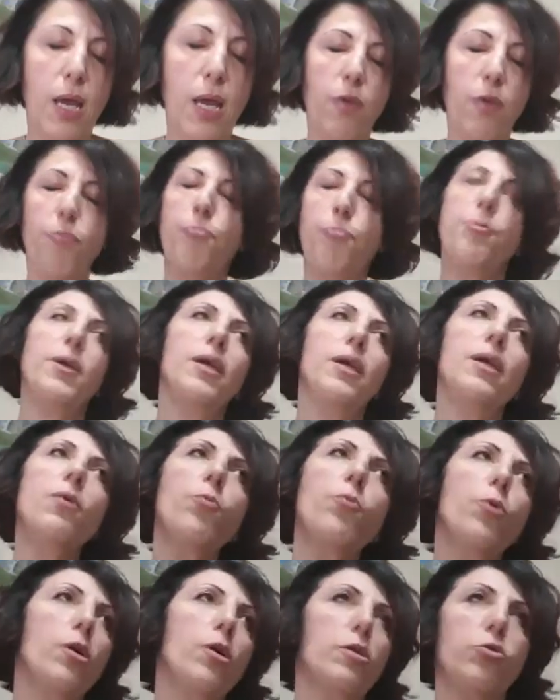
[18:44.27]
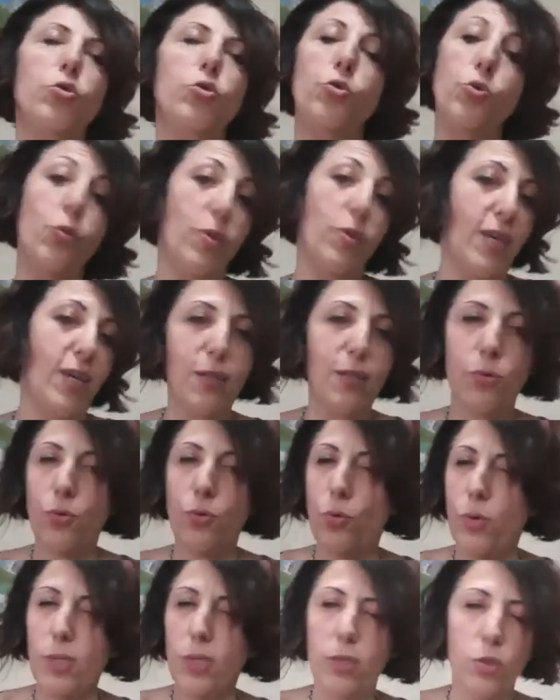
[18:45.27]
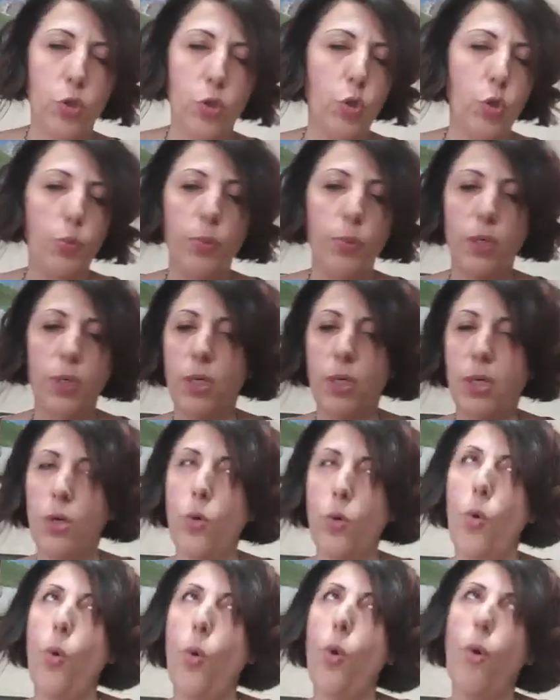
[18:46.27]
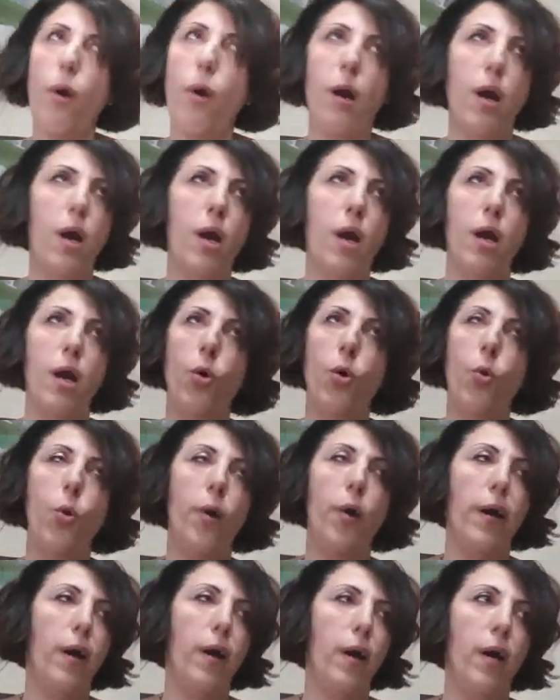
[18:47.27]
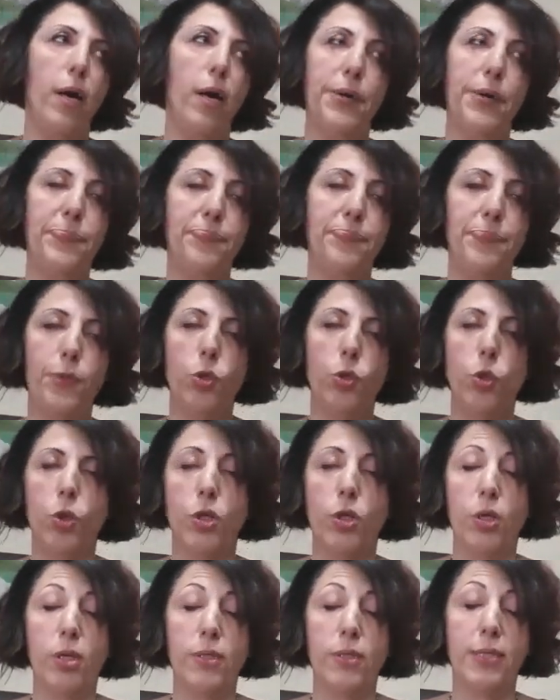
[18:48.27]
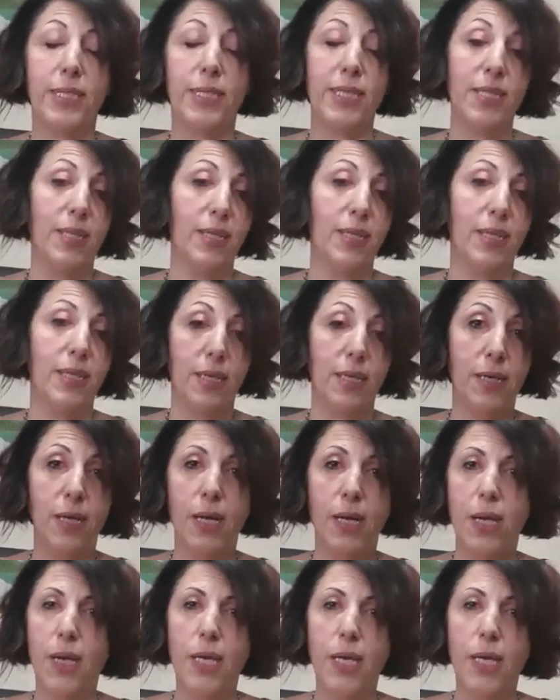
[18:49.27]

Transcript: If we were to do that through a distributor or a, you know, dealer,